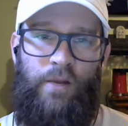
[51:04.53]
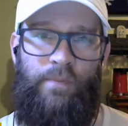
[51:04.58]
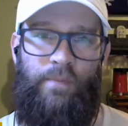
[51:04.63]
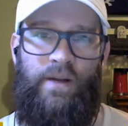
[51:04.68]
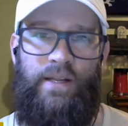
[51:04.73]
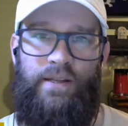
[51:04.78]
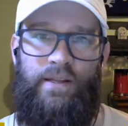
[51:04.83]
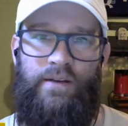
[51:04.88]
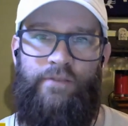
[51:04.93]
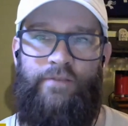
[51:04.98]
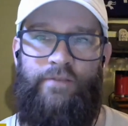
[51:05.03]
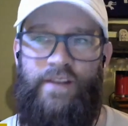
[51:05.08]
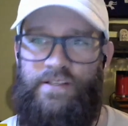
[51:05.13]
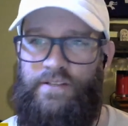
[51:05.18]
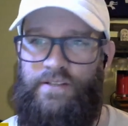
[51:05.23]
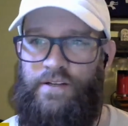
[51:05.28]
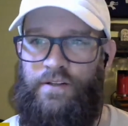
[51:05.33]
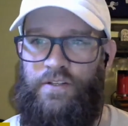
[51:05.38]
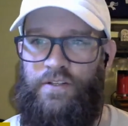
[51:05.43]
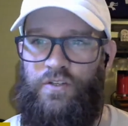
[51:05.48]
money and
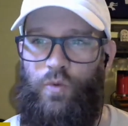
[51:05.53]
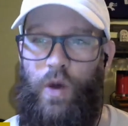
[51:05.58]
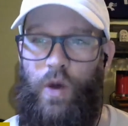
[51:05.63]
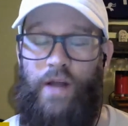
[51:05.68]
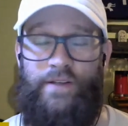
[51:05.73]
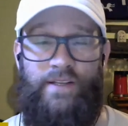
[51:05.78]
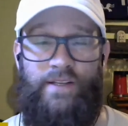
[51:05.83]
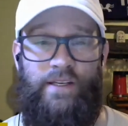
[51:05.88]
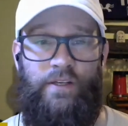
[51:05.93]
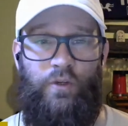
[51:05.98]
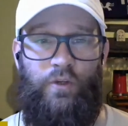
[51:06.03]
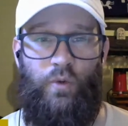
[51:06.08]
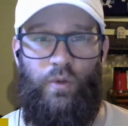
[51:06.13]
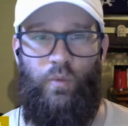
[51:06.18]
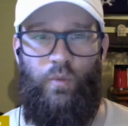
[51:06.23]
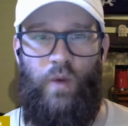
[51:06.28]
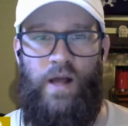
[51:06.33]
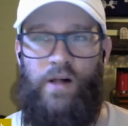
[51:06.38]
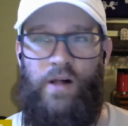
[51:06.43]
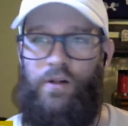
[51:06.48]
invest it in the squad. Did he do it
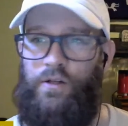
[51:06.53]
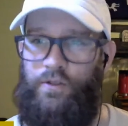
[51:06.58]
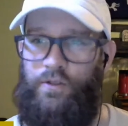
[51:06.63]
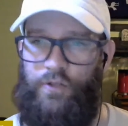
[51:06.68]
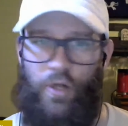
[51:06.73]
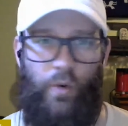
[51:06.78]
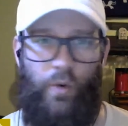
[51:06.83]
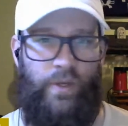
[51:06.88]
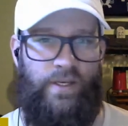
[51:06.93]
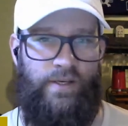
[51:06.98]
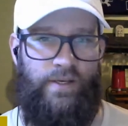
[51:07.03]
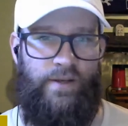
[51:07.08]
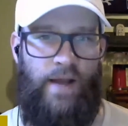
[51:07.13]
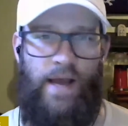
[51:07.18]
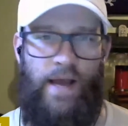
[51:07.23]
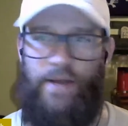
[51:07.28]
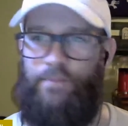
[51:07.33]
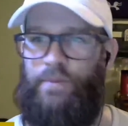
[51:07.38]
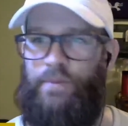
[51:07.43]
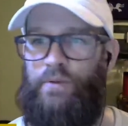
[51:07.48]
well? No, he did
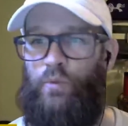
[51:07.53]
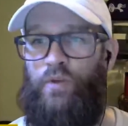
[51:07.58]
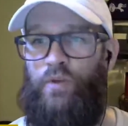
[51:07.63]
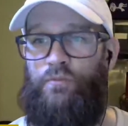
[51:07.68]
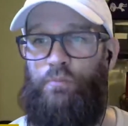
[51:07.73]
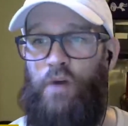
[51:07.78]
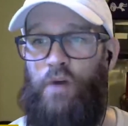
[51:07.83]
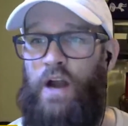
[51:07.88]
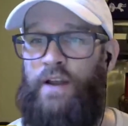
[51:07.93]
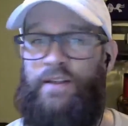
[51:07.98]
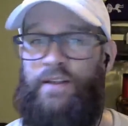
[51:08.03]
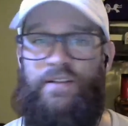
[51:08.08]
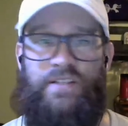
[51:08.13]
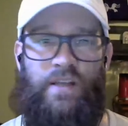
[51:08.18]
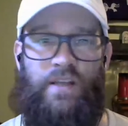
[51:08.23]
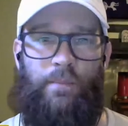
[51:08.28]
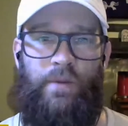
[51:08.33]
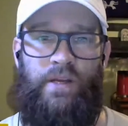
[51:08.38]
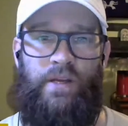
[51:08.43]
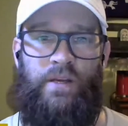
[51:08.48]
not. But we've brought in
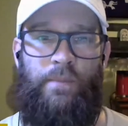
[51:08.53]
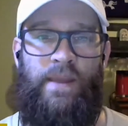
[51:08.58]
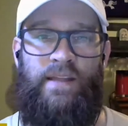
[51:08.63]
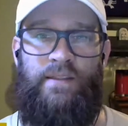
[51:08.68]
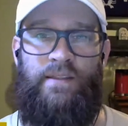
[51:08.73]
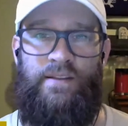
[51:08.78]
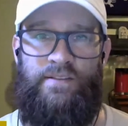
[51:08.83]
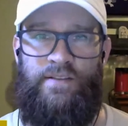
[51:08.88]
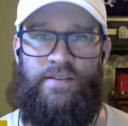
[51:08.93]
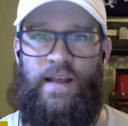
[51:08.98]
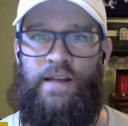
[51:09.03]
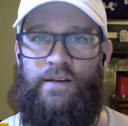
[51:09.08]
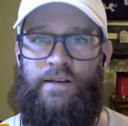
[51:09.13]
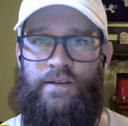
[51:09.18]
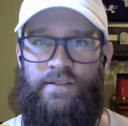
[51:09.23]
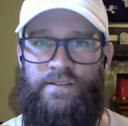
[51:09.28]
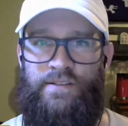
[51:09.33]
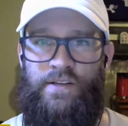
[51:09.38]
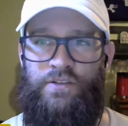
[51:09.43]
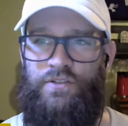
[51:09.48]
somebody to make these kind of
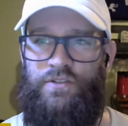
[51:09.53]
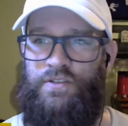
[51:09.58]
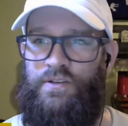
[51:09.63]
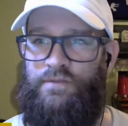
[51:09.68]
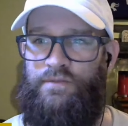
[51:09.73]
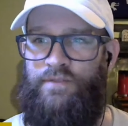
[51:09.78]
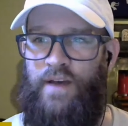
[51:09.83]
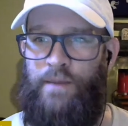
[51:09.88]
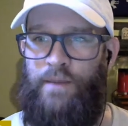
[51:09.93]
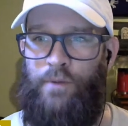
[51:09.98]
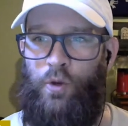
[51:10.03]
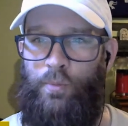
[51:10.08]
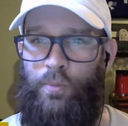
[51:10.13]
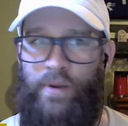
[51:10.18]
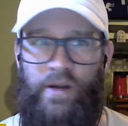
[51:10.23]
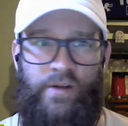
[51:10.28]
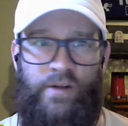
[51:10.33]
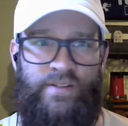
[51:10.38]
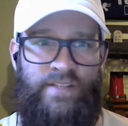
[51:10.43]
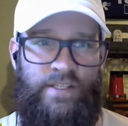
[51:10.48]
decisions in Fabio
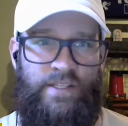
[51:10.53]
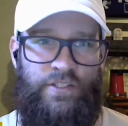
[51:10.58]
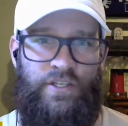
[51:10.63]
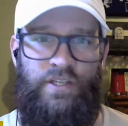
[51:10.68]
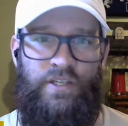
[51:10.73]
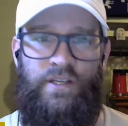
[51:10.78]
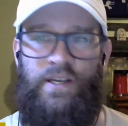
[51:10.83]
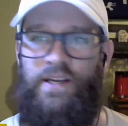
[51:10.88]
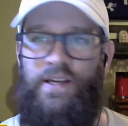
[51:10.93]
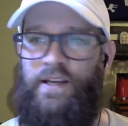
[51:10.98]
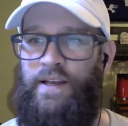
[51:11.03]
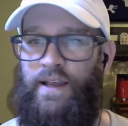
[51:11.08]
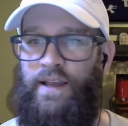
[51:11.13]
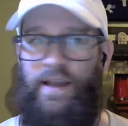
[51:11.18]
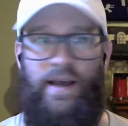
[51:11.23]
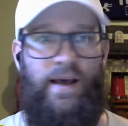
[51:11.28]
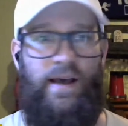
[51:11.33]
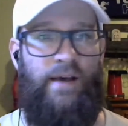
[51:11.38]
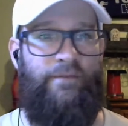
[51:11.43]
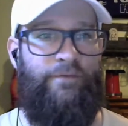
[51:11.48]
Paratici.
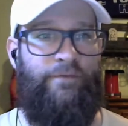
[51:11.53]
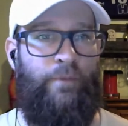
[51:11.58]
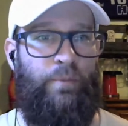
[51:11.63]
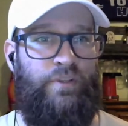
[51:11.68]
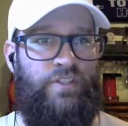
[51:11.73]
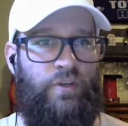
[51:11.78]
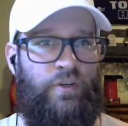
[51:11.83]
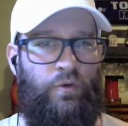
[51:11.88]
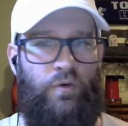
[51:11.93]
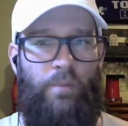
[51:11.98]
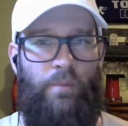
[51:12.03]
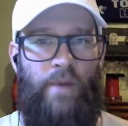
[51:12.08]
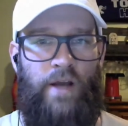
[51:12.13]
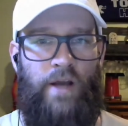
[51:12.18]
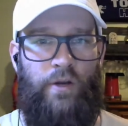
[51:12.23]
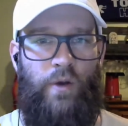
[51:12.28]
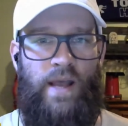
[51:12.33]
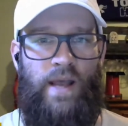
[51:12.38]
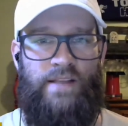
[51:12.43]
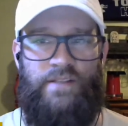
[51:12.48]
Fabrizio
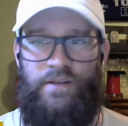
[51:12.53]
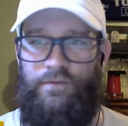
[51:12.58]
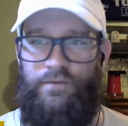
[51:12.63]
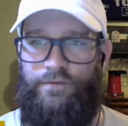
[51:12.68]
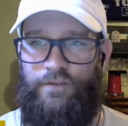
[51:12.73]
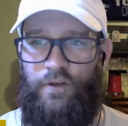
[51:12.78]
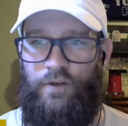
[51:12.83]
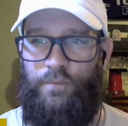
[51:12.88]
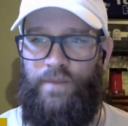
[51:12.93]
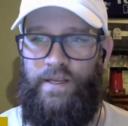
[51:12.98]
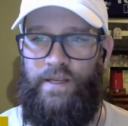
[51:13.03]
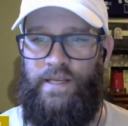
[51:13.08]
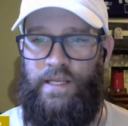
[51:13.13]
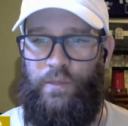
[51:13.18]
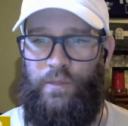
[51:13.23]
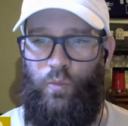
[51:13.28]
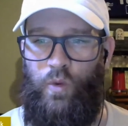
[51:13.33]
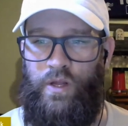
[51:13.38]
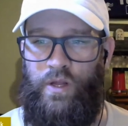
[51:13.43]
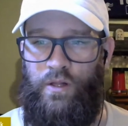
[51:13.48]
Romano has confirmed that he